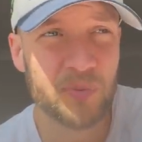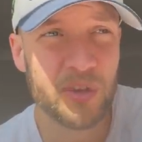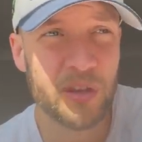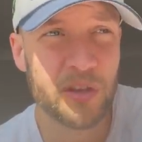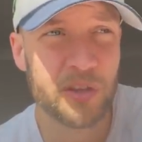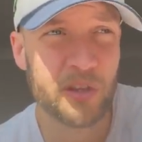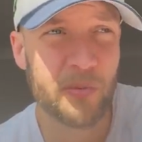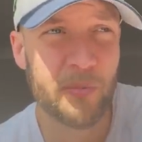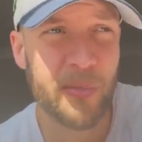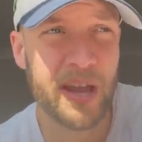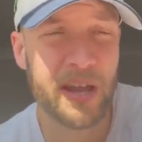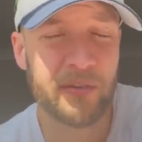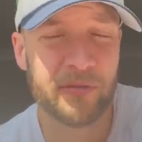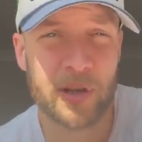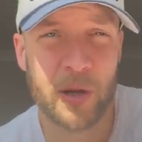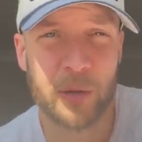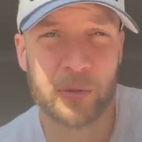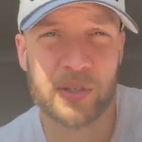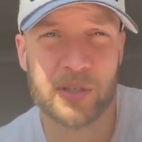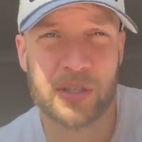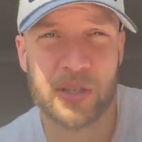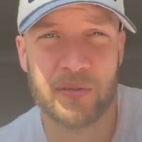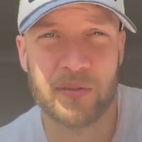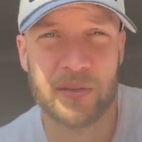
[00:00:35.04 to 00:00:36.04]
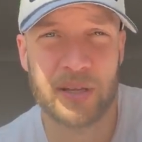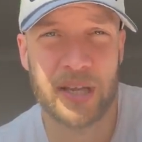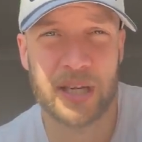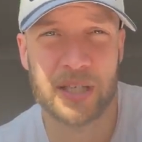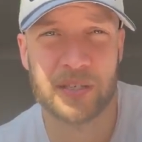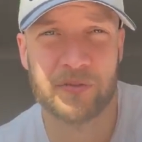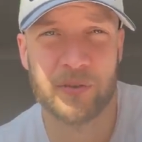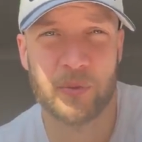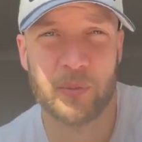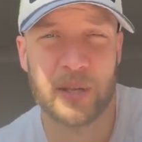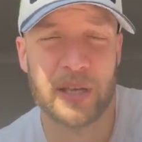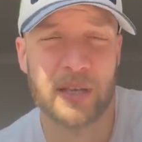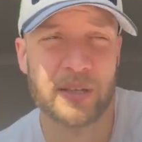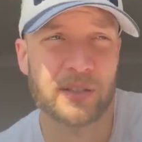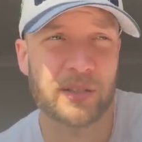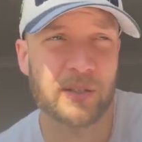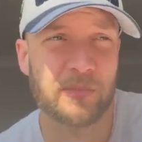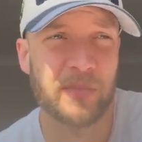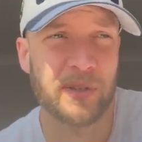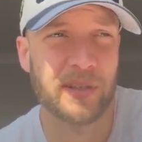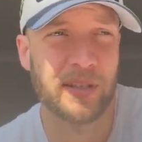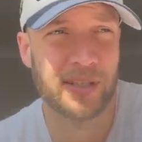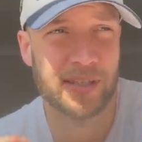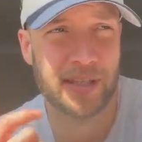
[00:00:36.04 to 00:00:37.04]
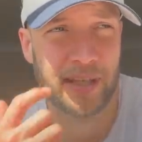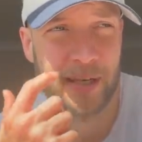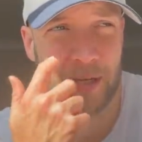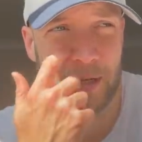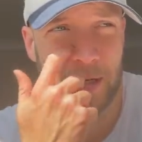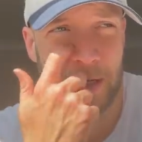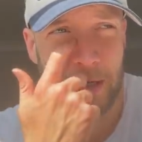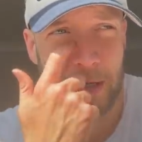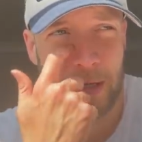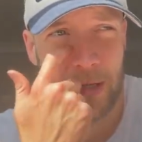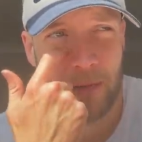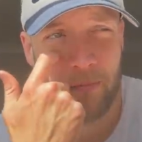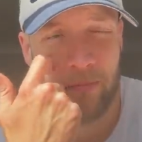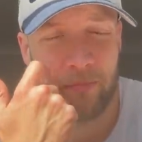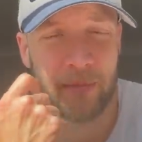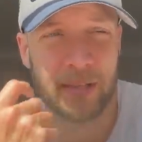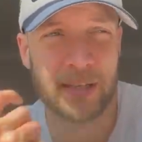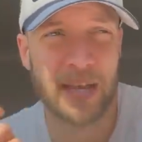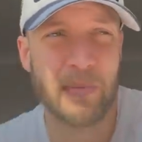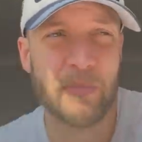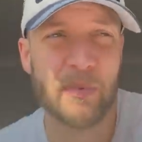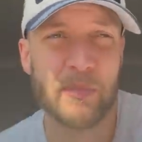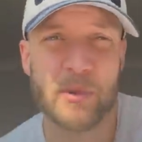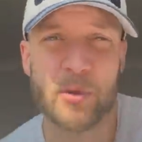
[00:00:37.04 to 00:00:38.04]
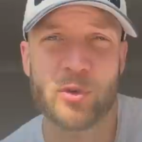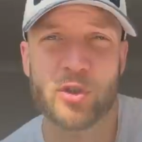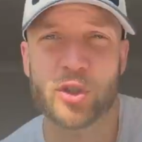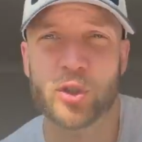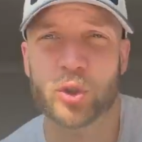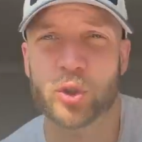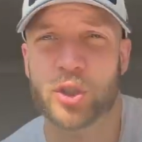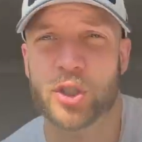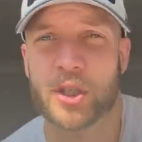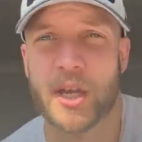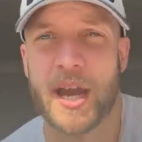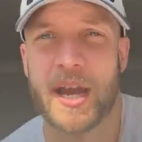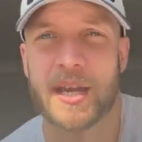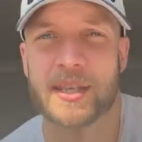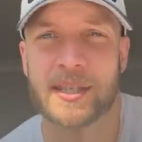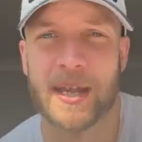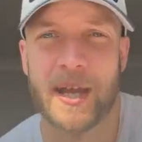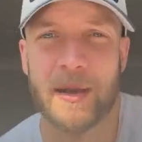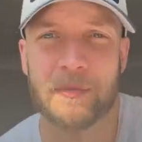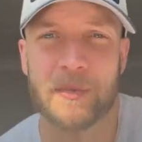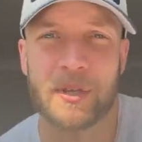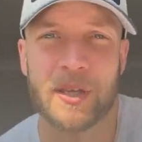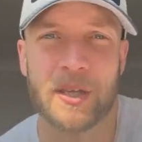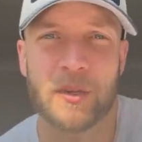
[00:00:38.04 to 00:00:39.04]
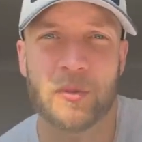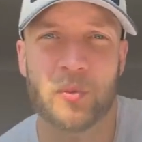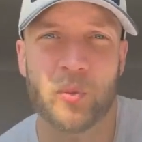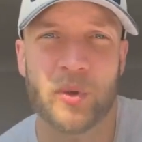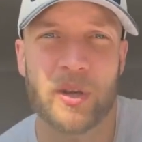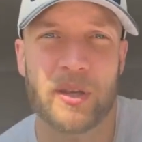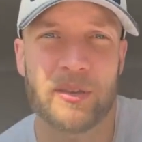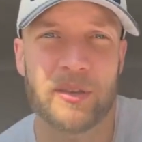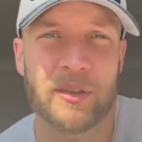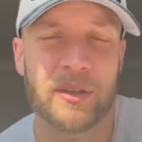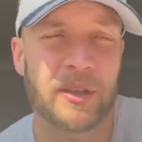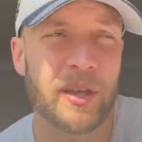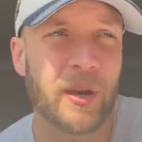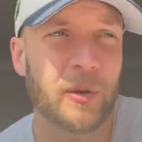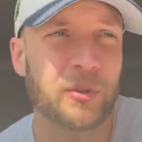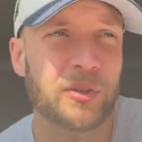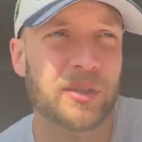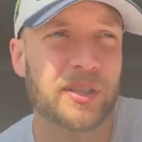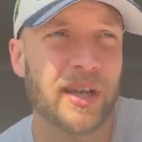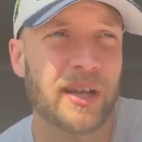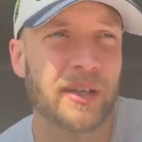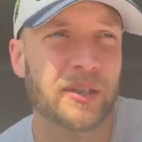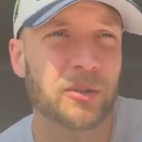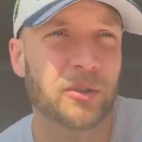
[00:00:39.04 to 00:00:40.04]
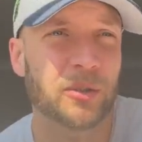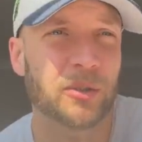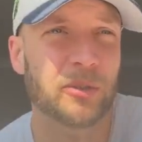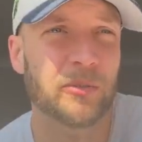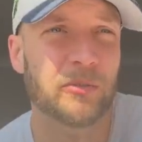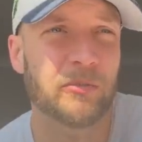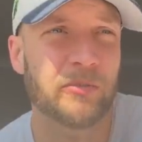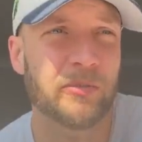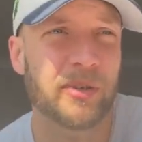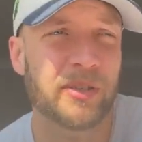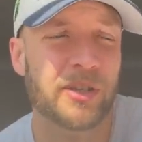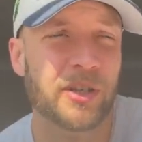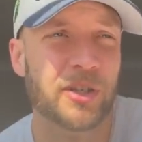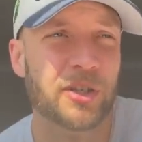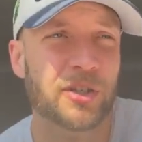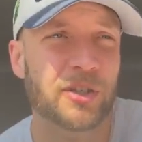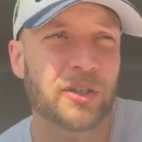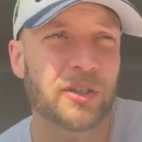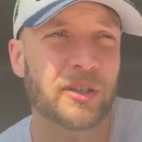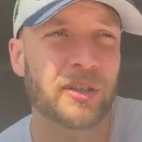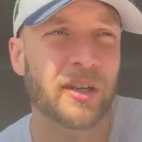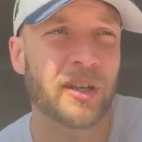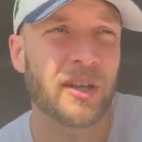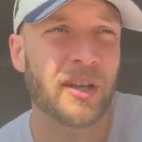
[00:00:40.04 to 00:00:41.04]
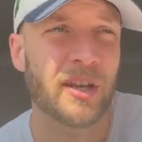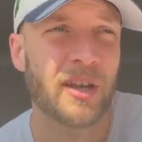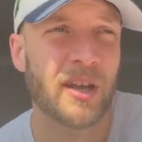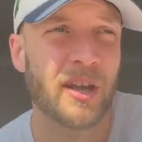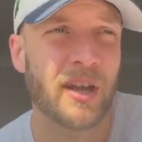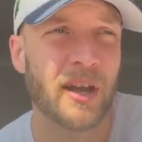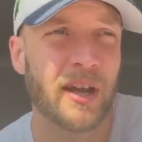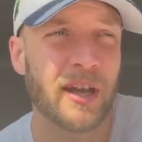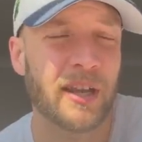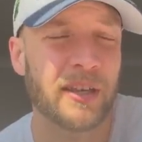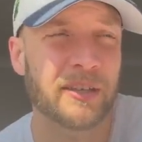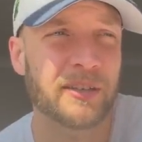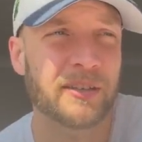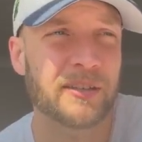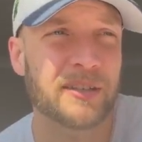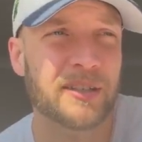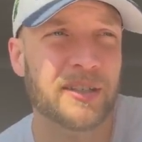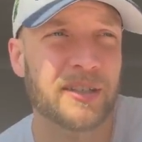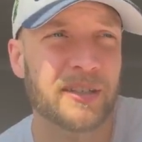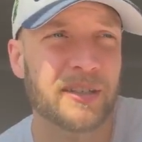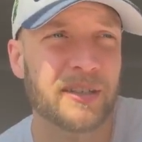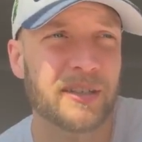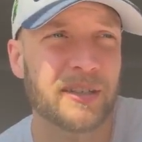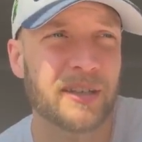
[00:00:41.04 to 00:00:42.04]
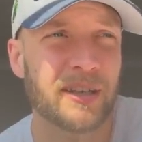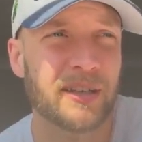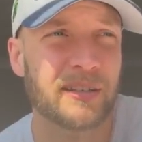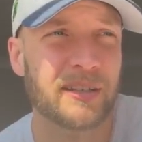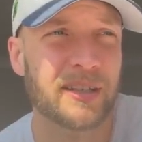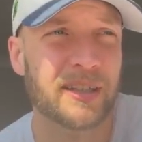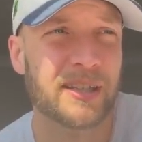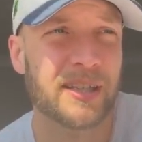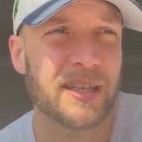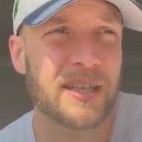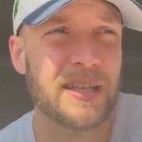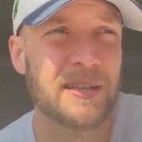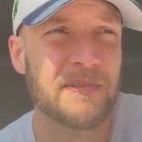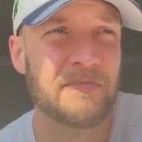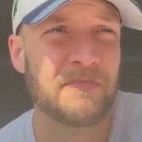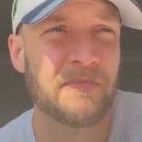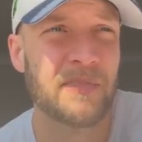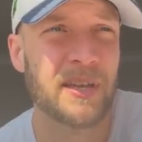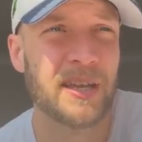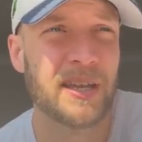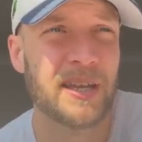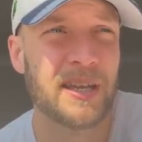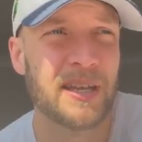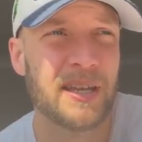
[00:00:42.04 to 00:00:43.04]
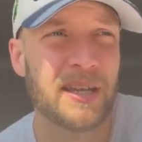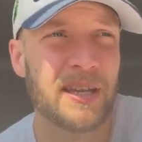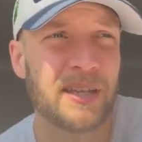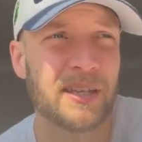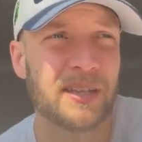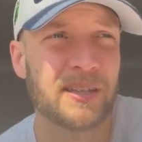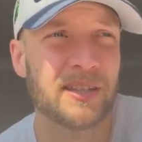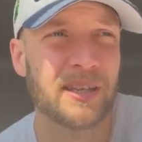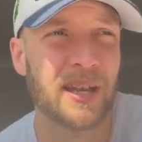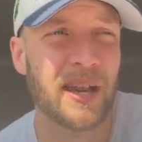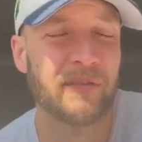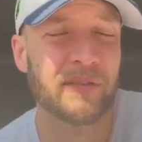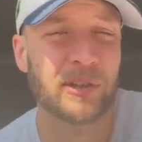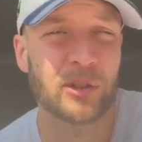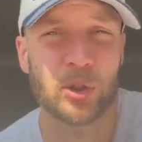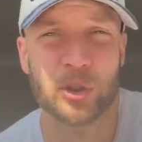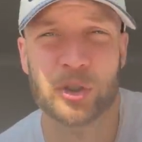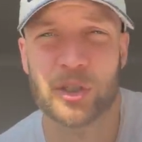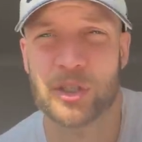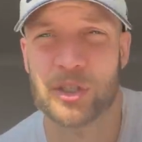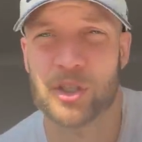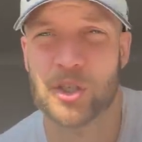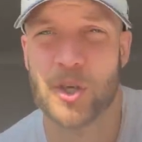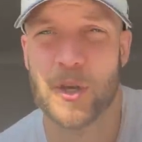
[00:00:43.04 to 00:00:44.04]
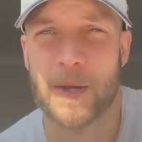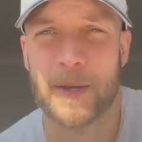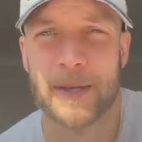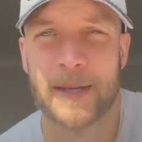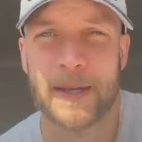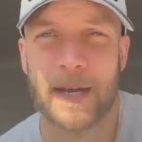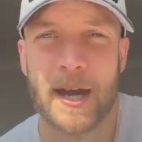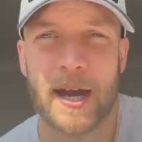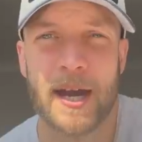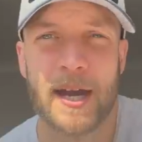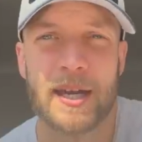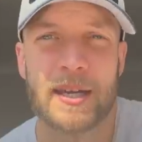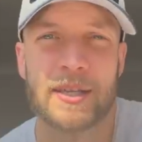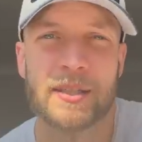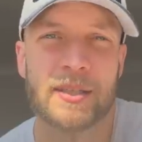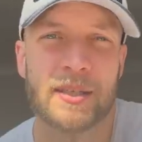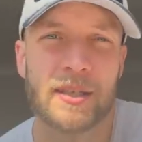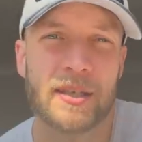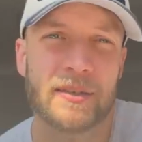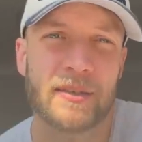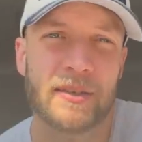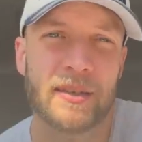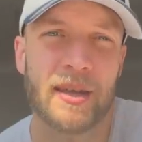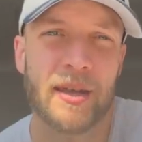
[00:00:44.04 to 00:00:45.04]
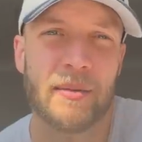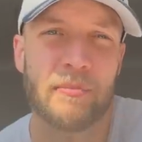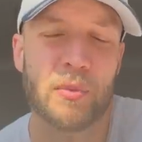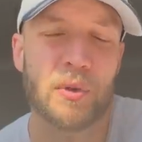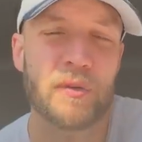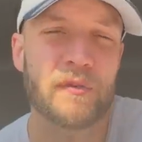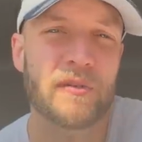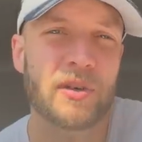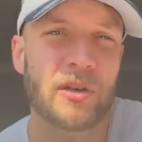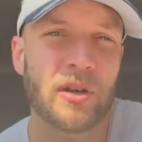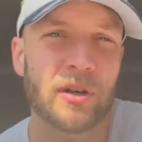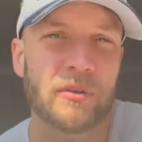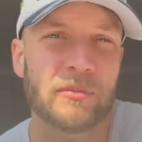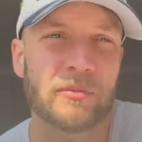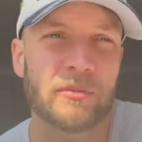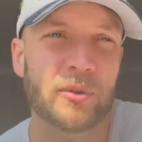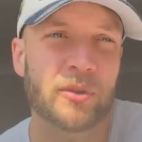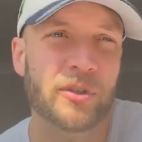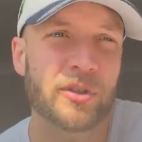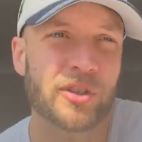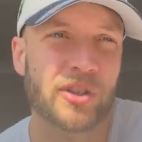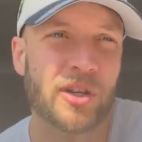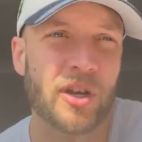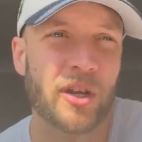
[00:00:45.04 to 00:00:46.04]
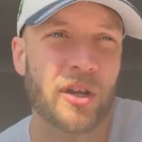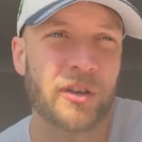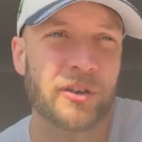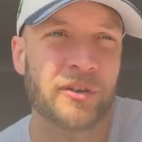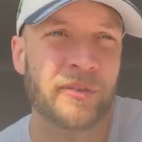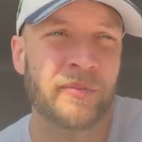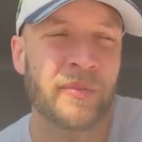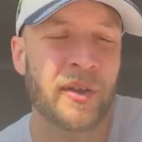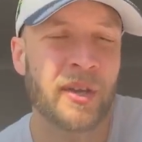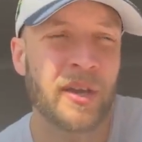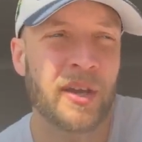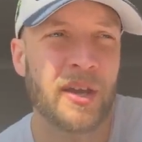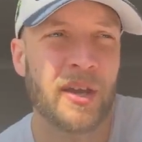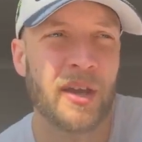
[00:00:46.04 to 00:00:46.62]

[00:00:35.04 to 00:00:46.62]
You may have noticed over the last few weeks, there's been this kind of game of musical chairs happening with the nose tackle position. And the team is having a look at certain guys and they're moving on others on.